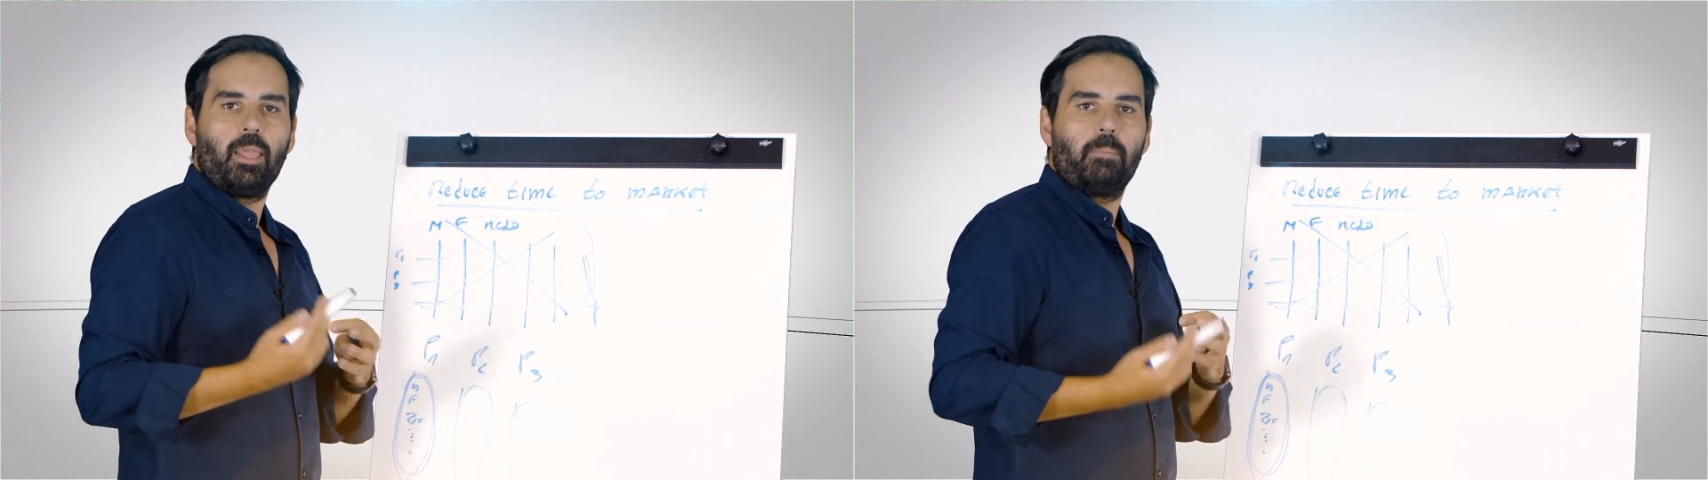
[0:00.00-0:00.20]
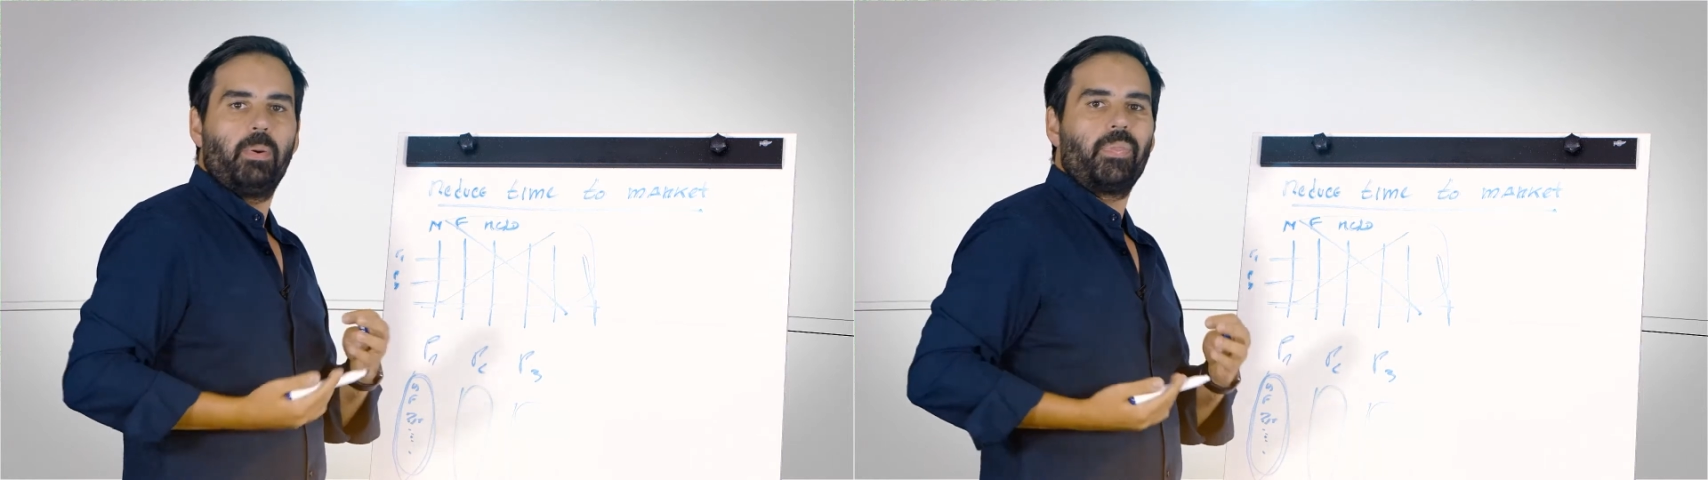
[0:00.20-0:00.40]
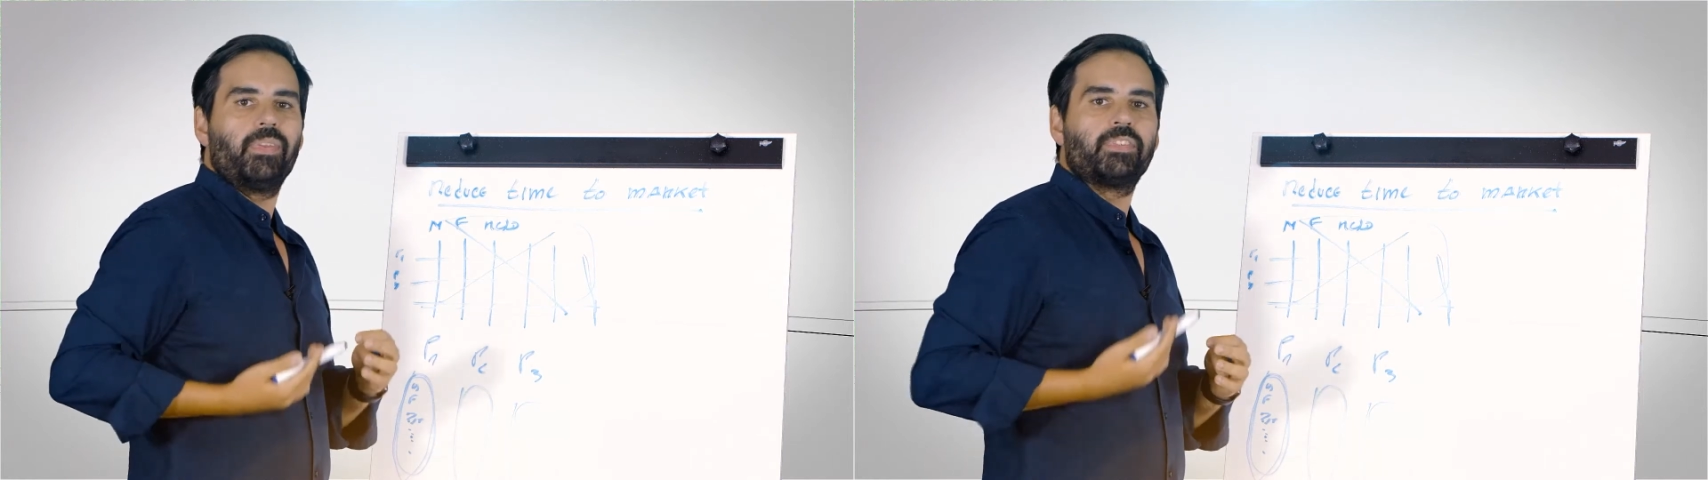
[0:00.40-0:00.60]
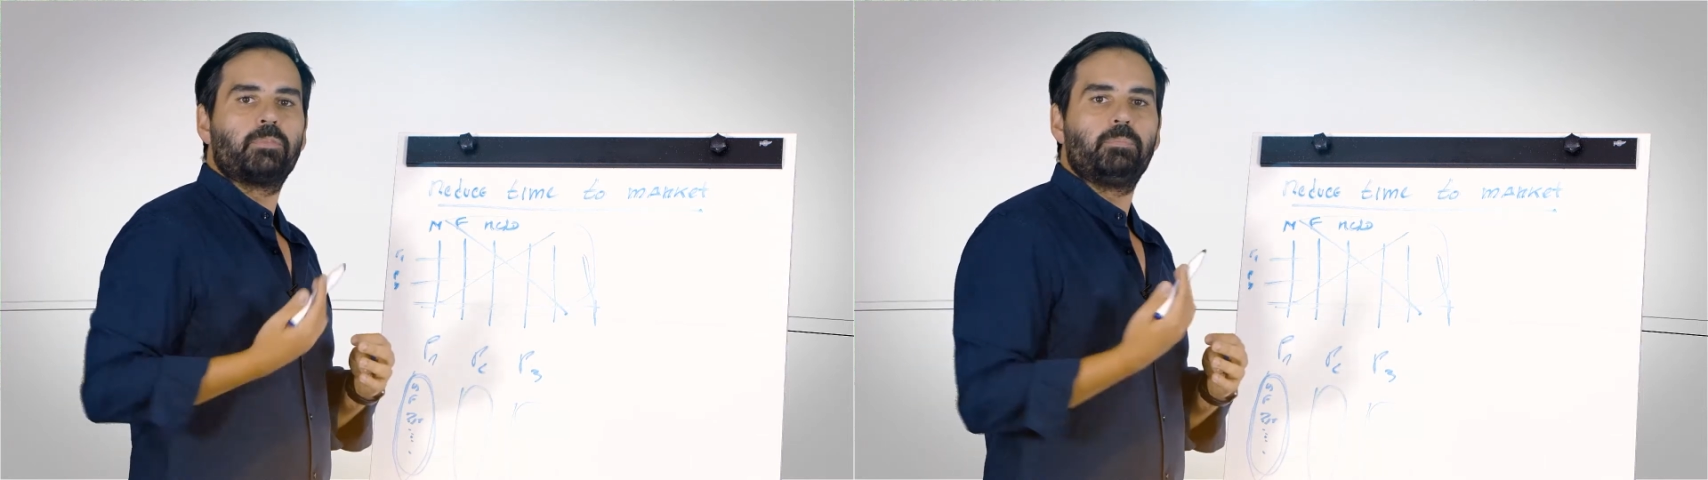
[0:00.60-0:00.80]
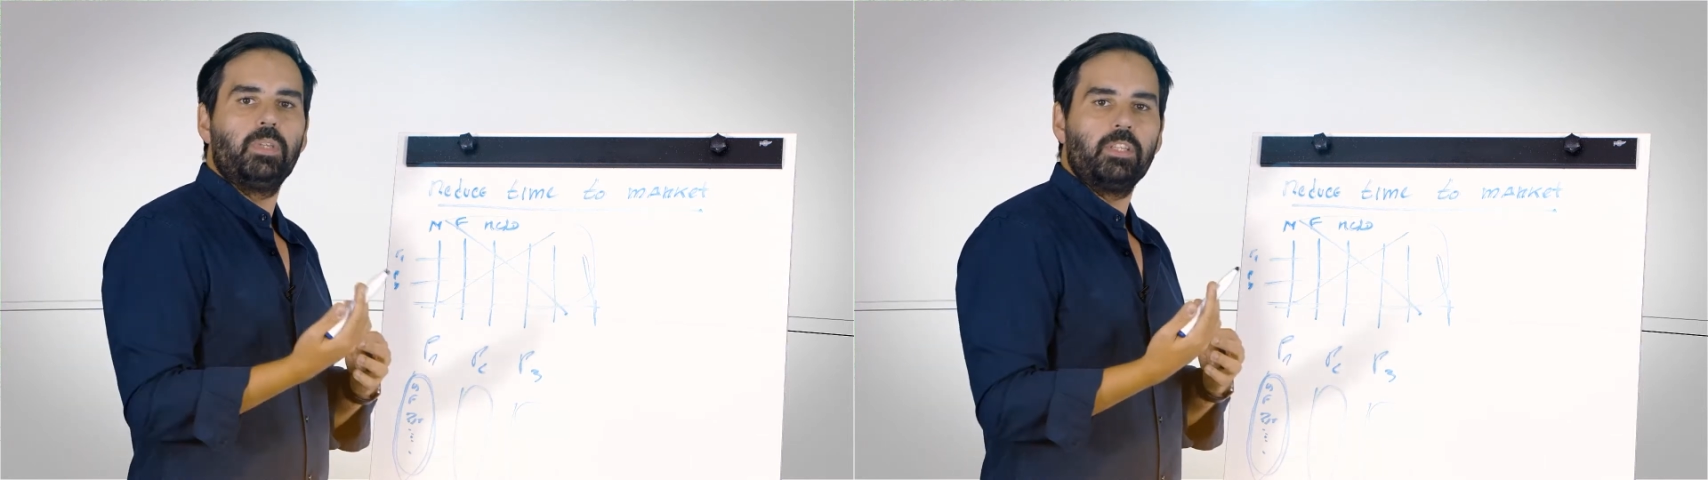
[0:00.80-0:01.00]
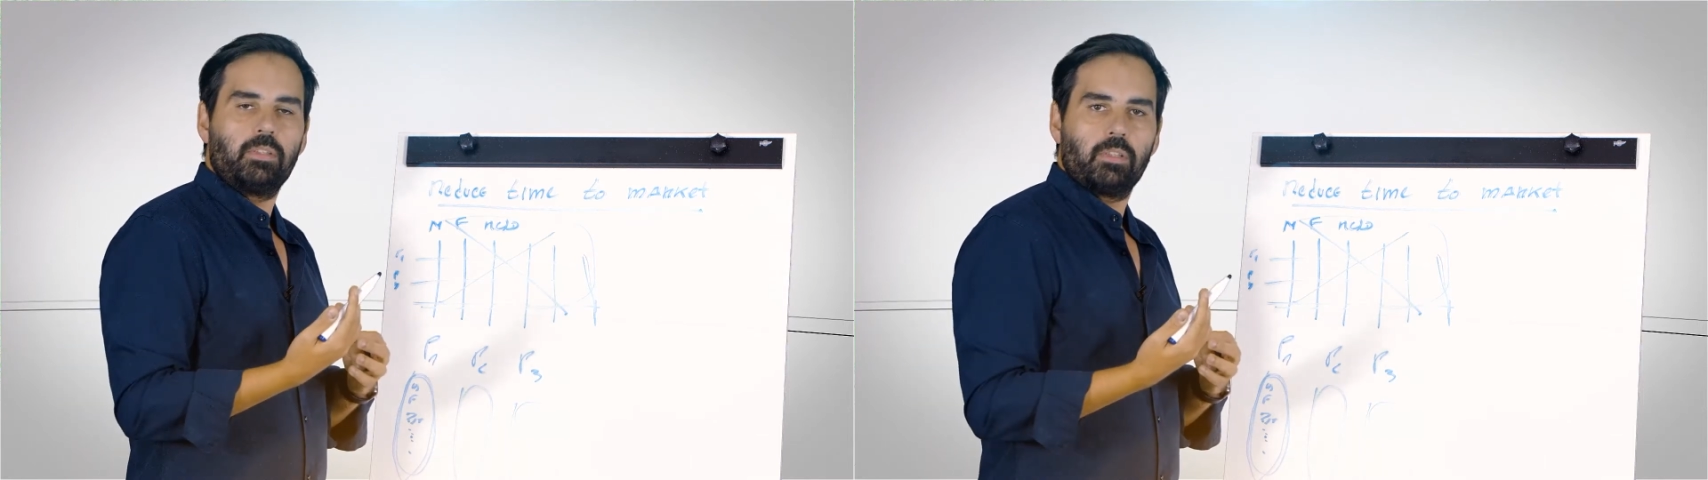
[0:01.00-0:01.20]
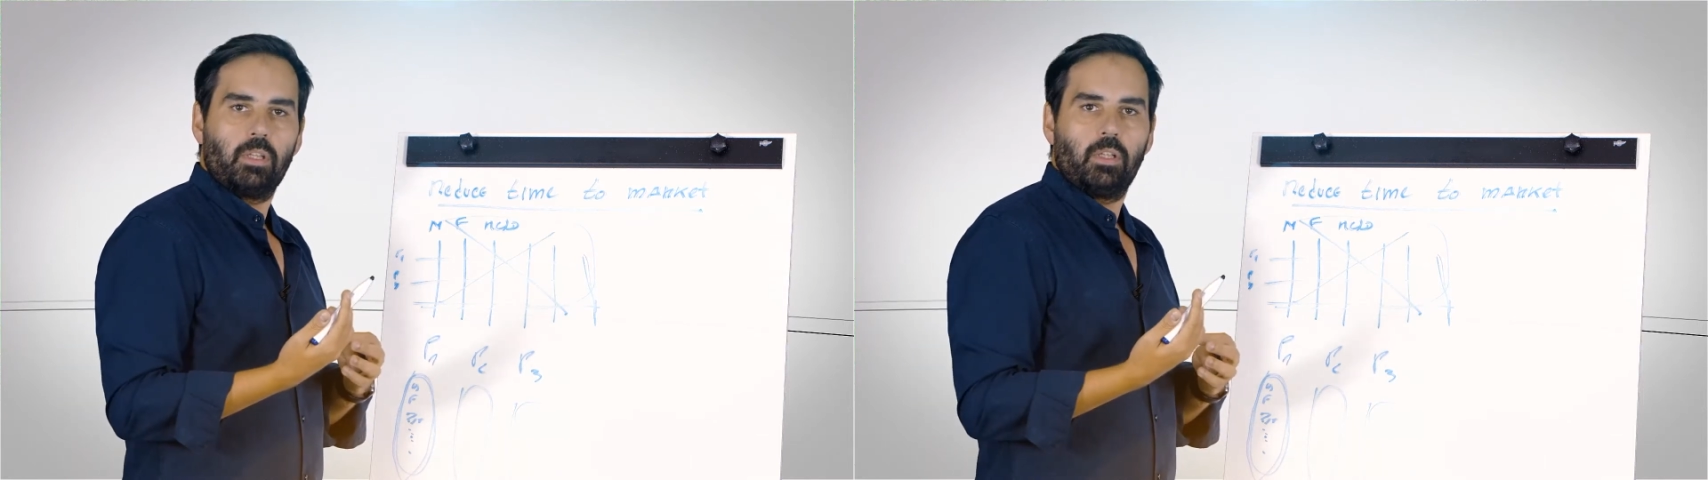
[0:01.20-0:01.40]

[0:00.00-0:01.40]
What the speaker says: but the speed,